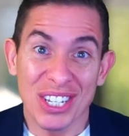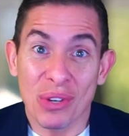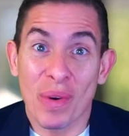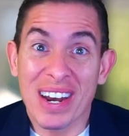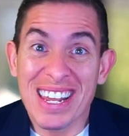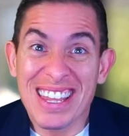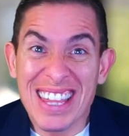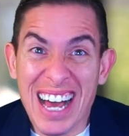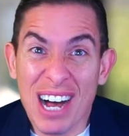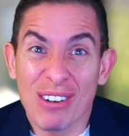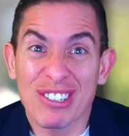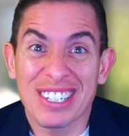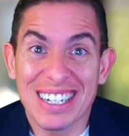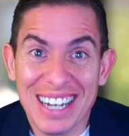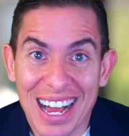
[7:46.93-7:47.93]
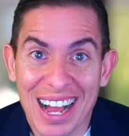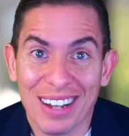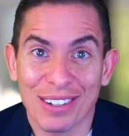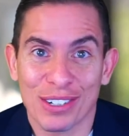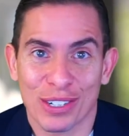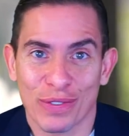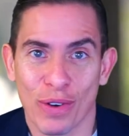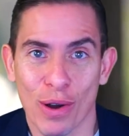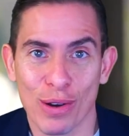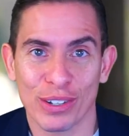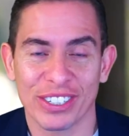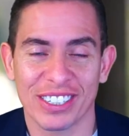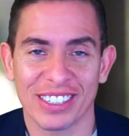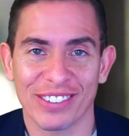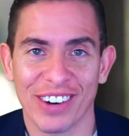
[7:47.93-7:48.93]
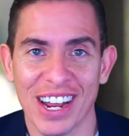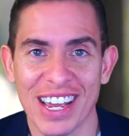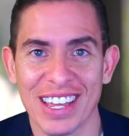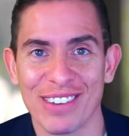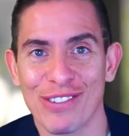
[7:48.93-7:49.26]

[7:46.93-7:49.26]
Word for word: $20,000, folks, right?